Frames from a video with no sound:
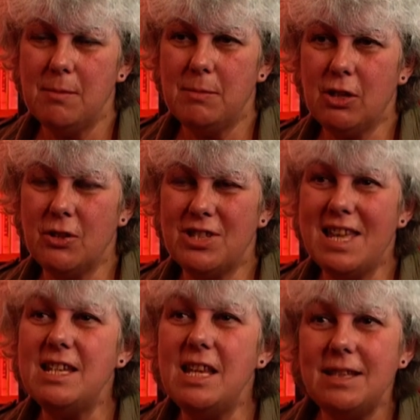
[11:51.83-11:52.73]
because
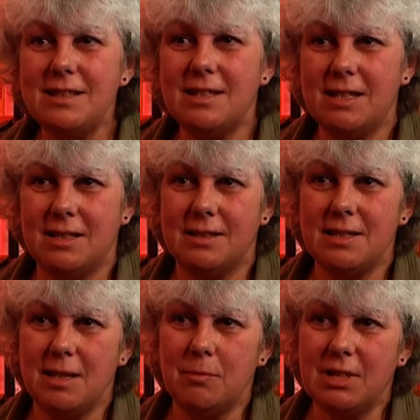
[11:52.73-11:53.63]
they need to tell
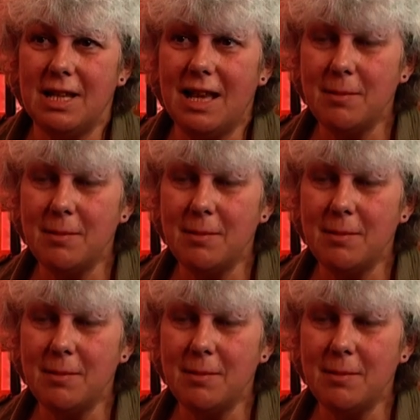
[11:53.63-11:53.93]
somebody.